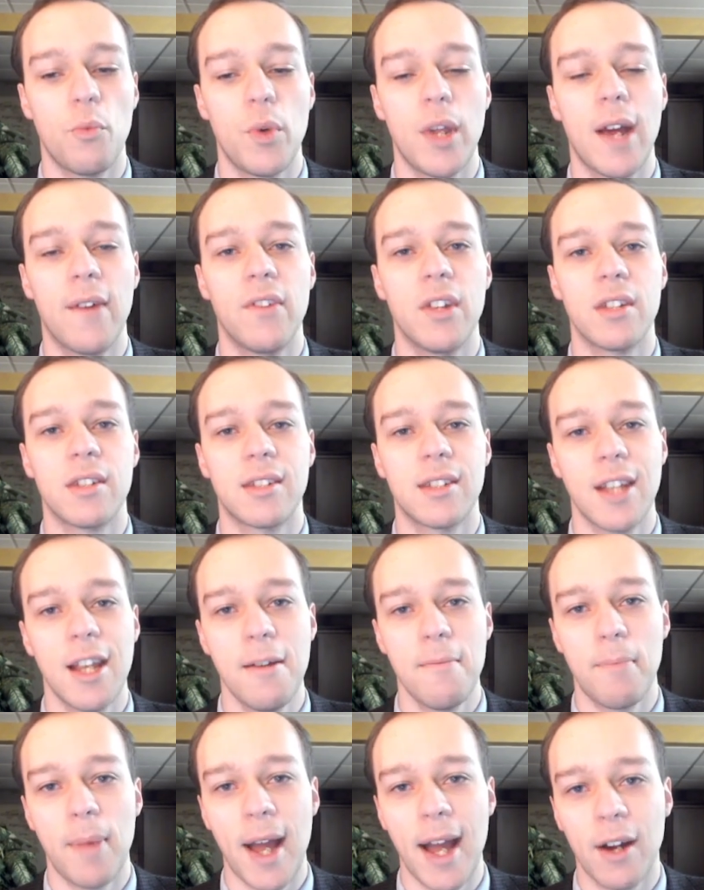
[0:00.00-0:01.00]
we have the
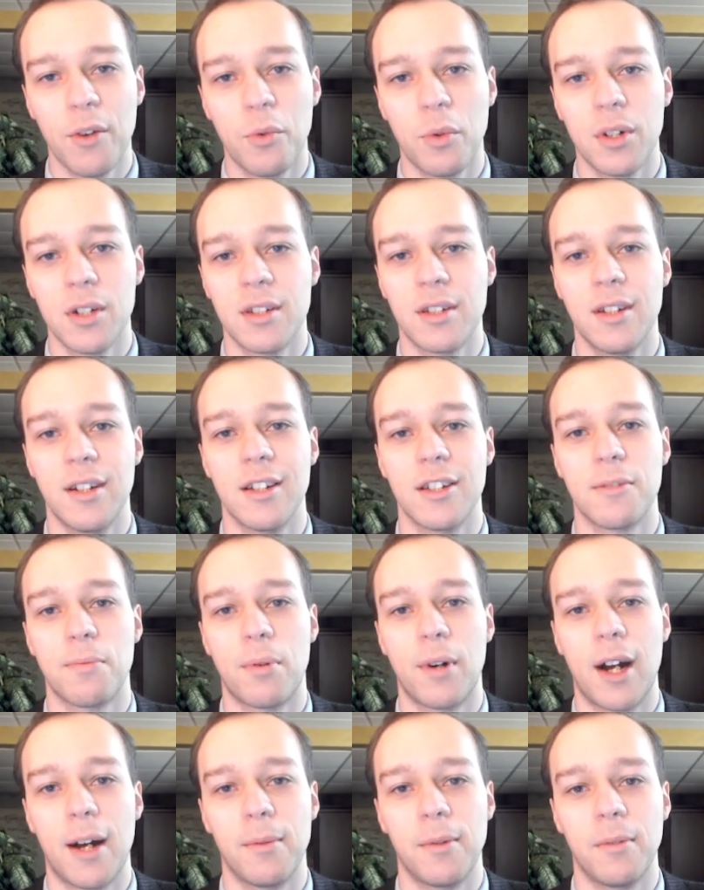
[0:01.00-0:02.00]
same backwardsness
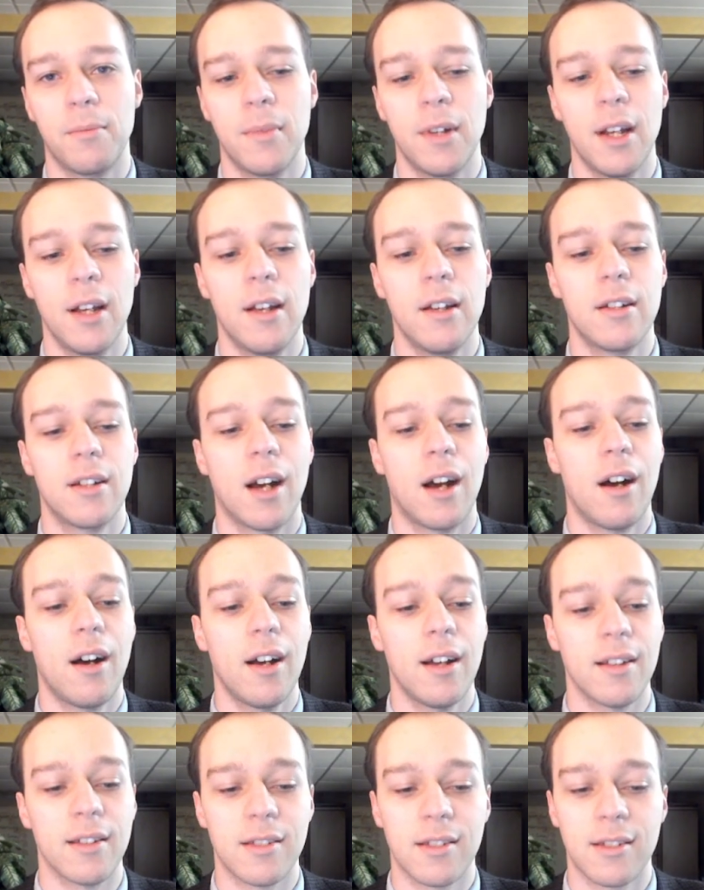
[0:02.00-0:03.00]
problem to
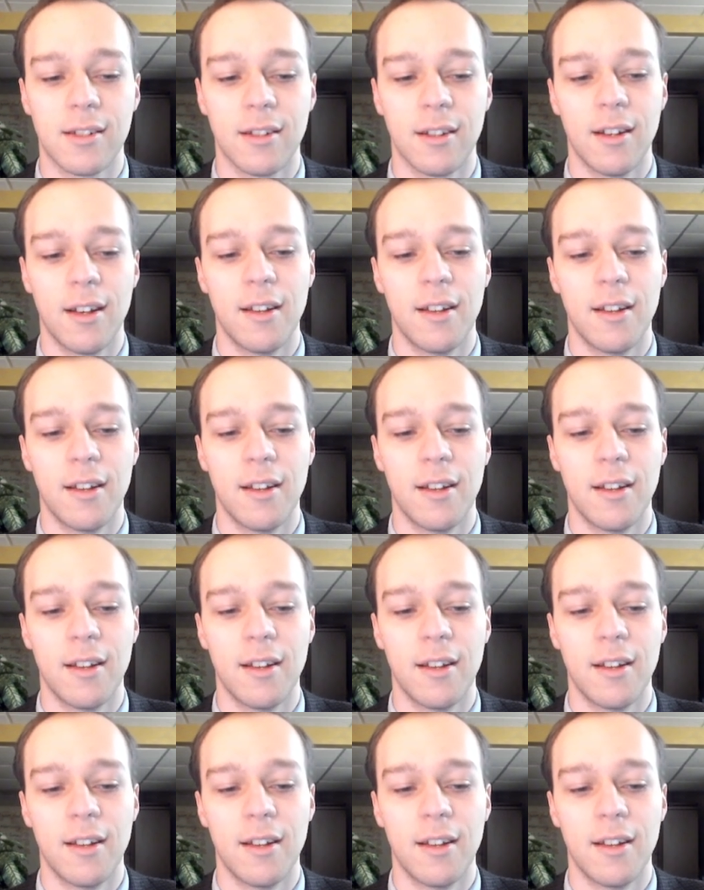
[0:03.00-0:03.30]
us.